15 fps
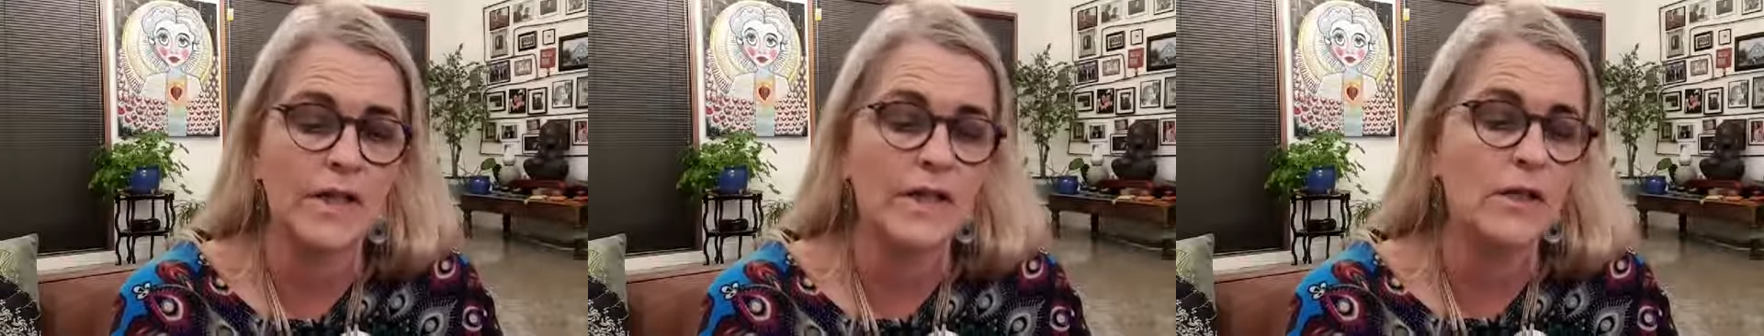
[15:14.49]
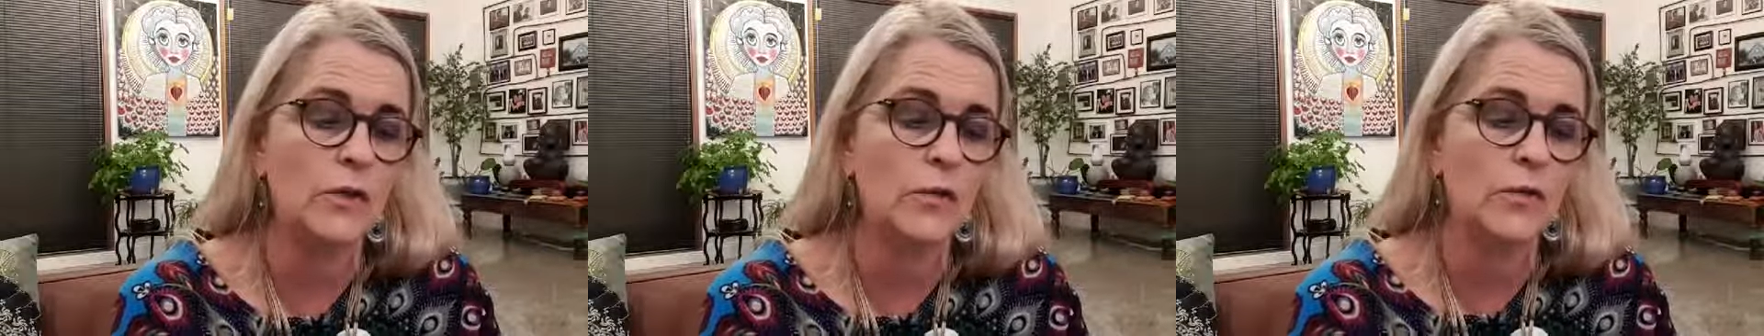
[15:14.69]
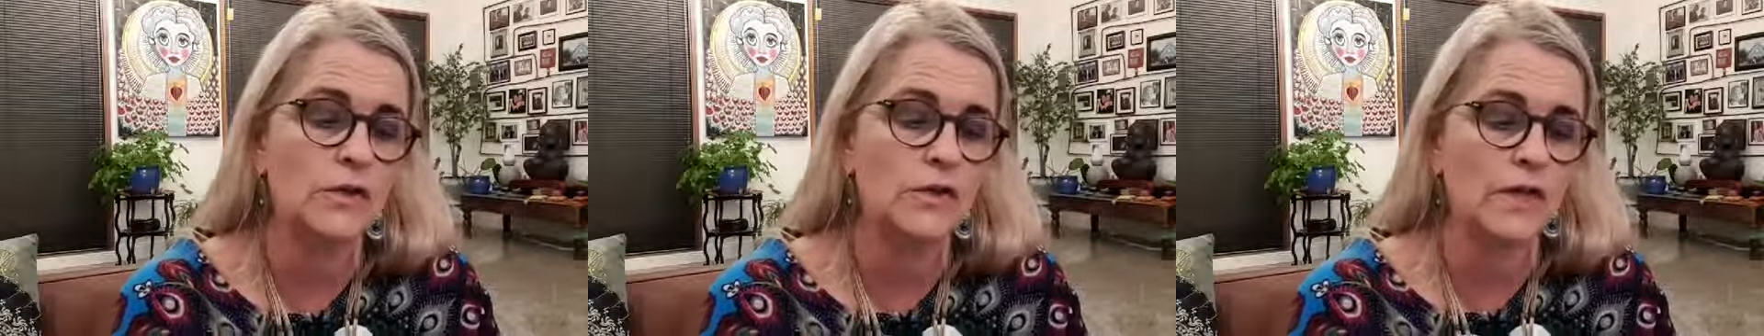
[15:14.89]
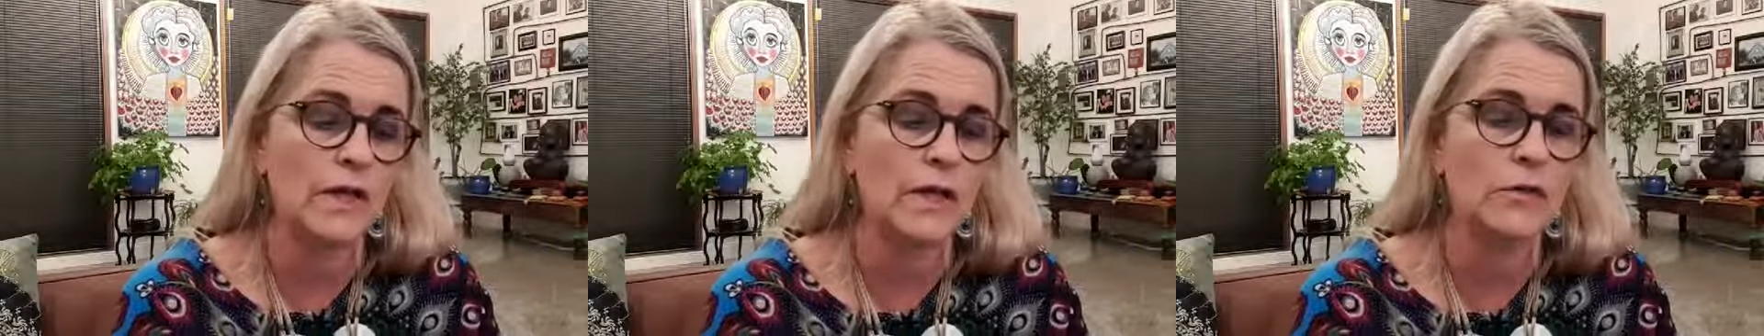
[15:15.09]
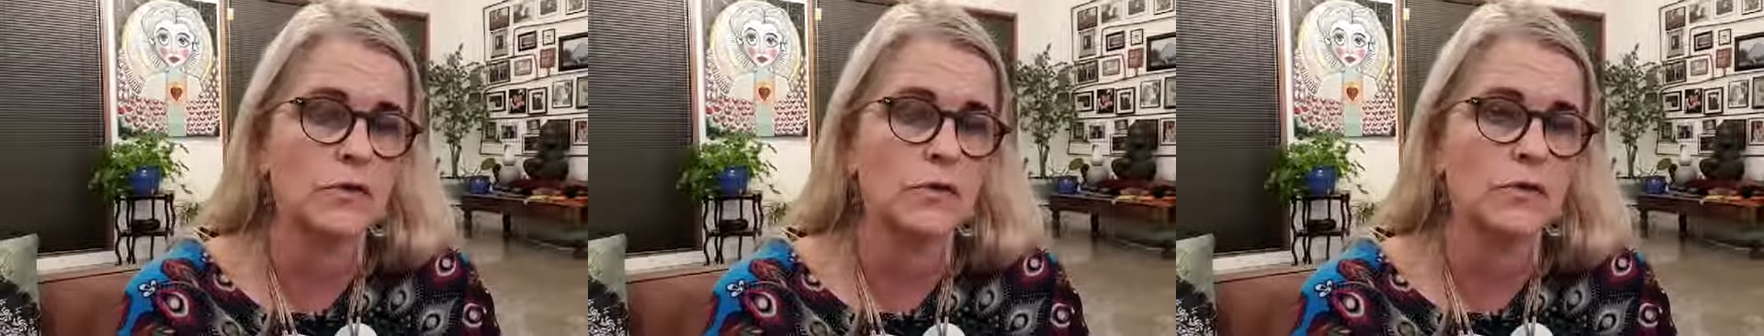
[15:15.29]
in your
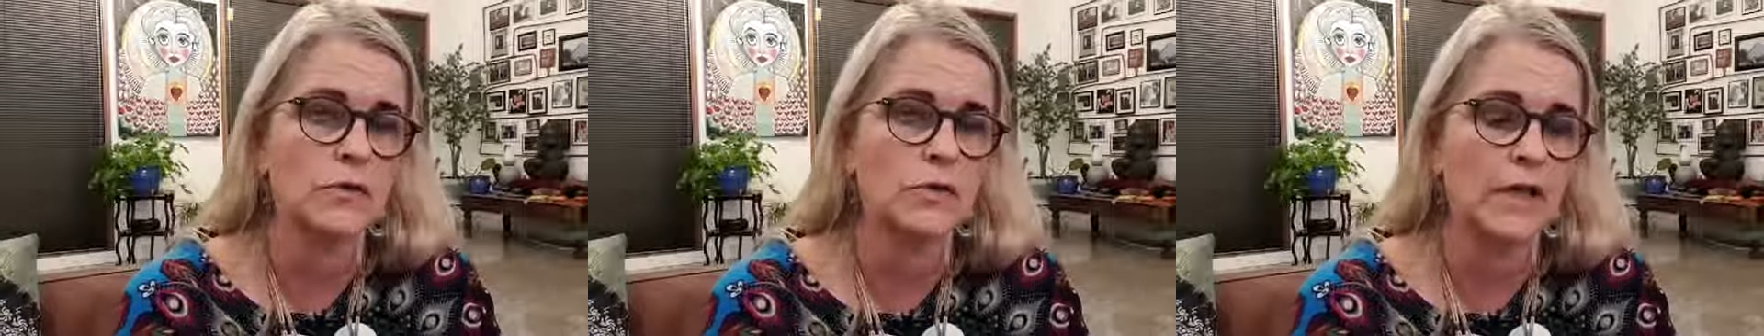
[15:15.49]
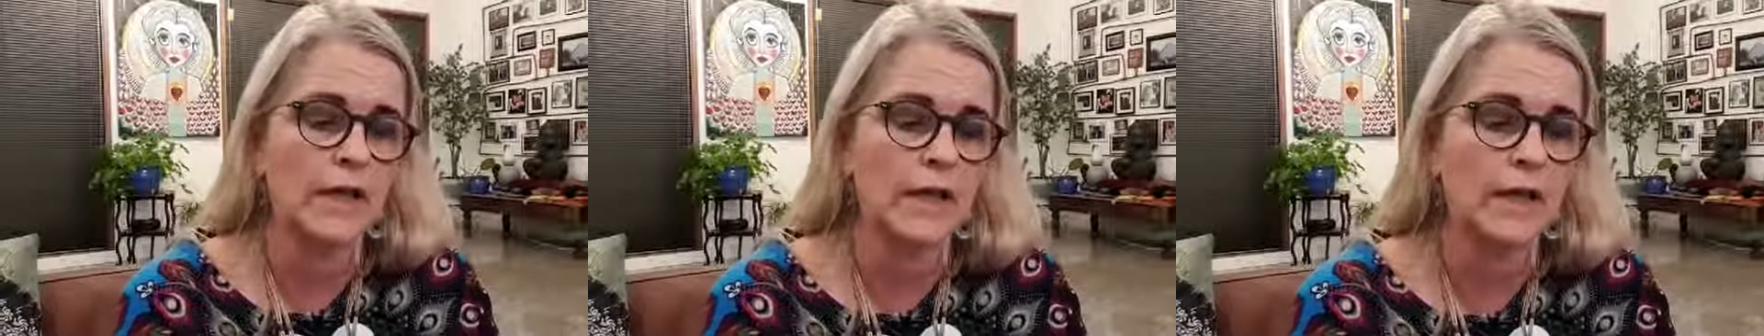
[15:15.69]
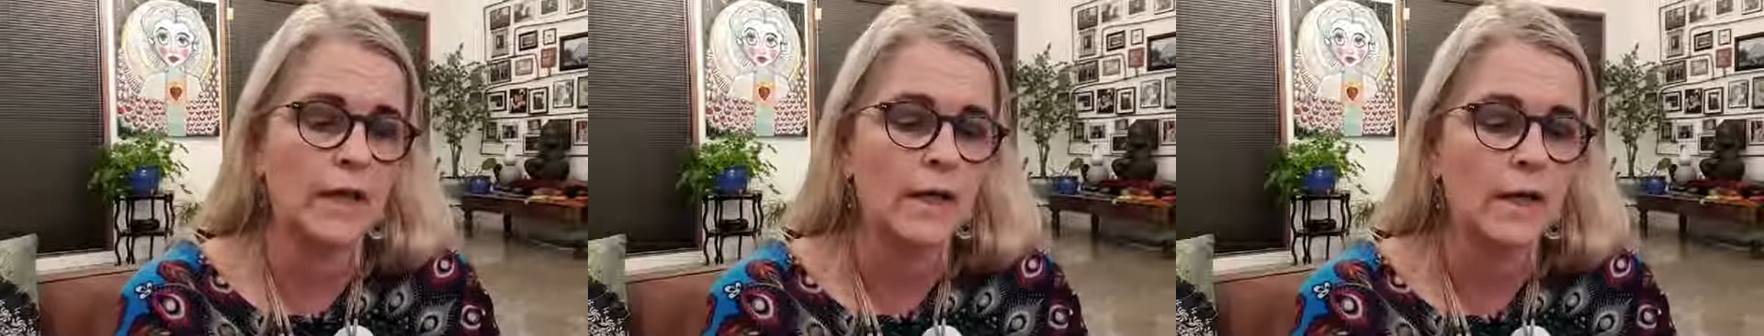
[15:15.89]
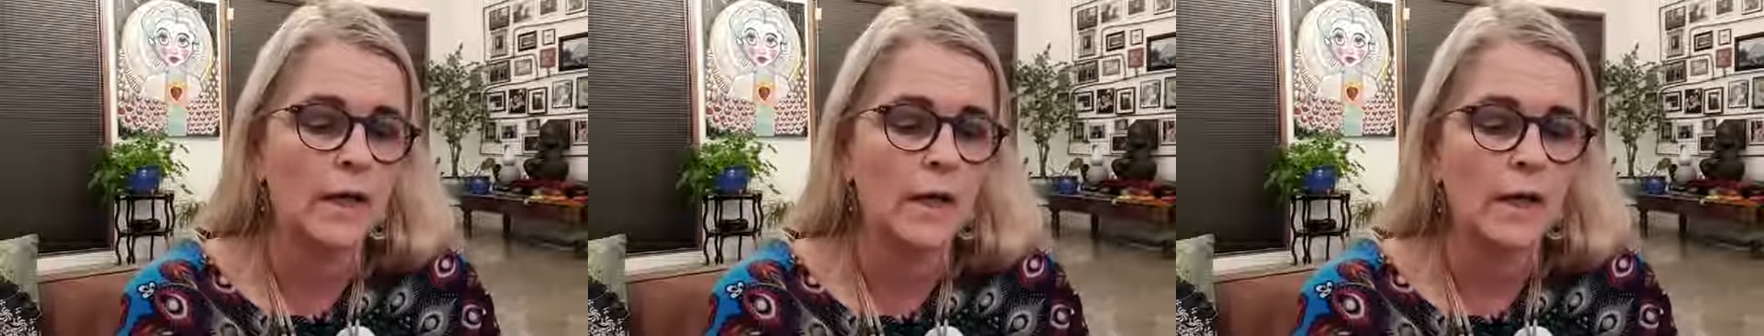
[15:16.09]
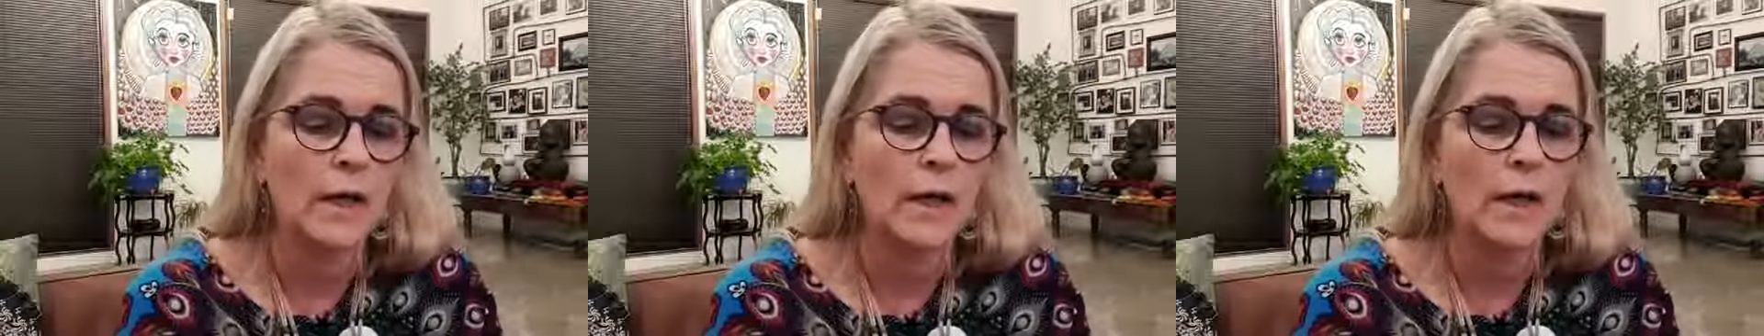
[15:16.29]
cells today.
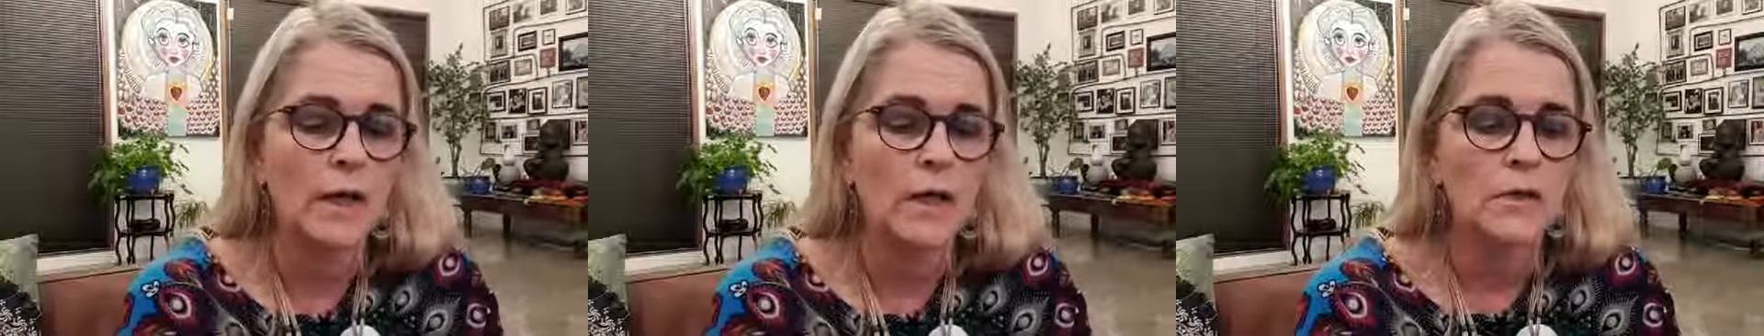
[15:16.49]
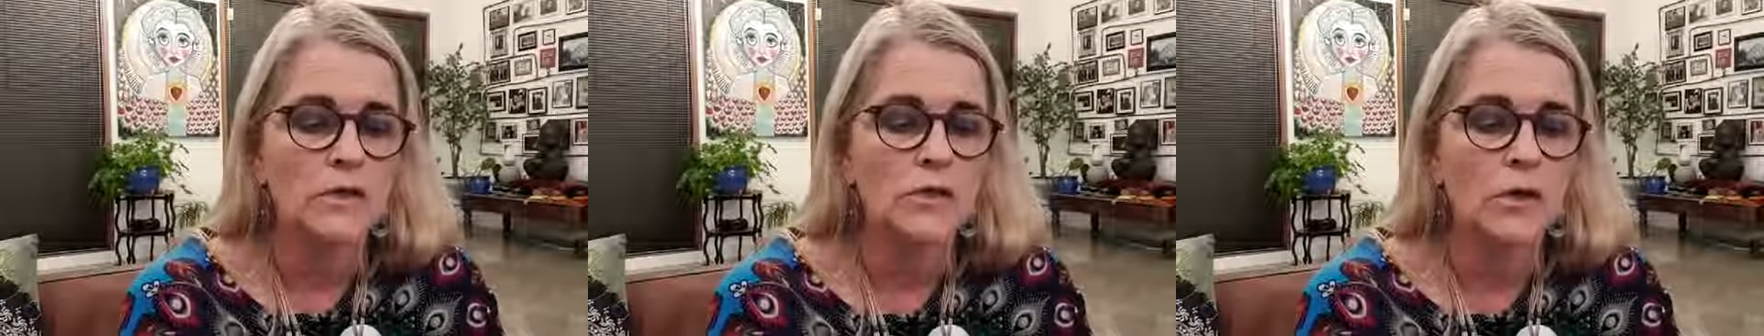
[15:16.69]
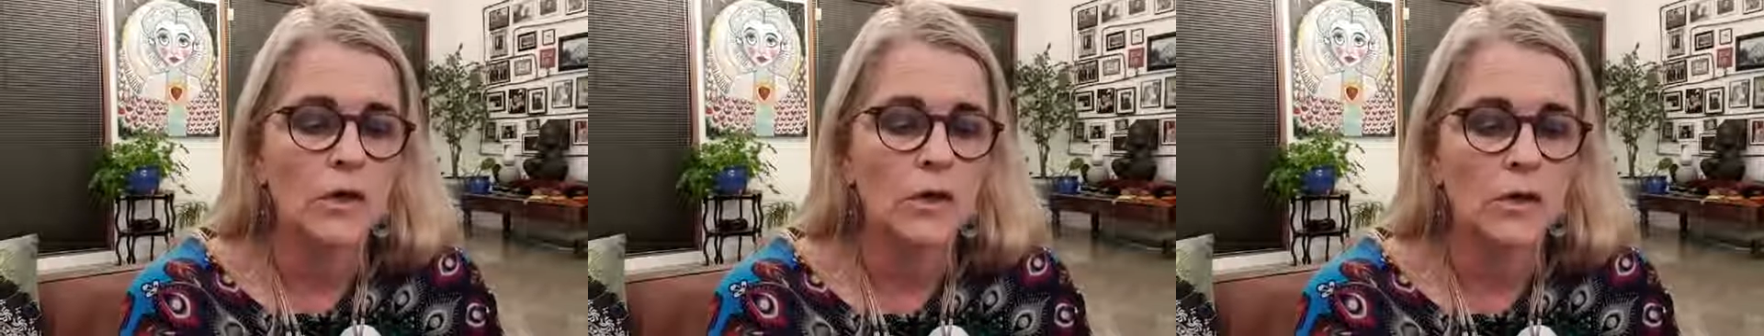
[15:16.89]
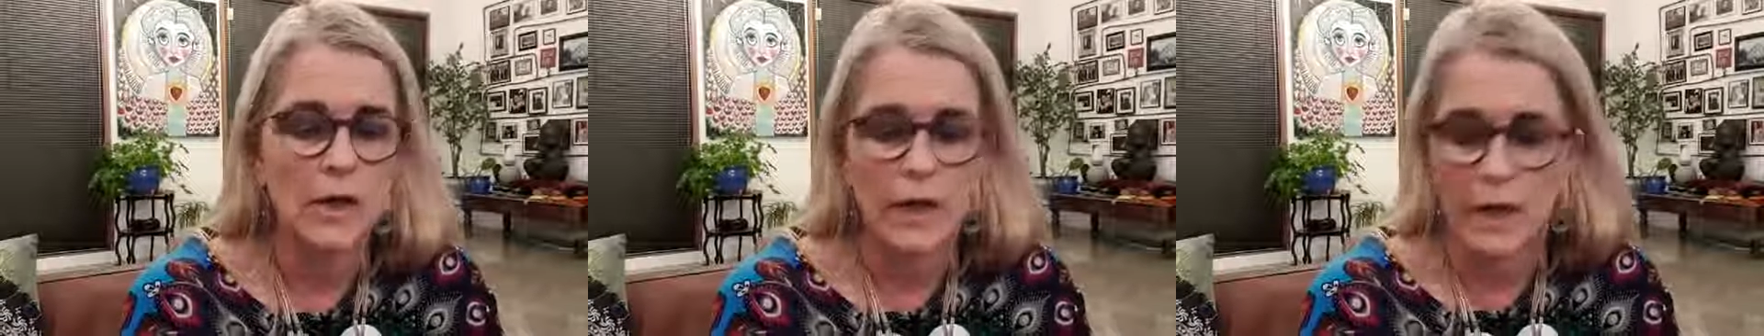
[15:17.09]
So,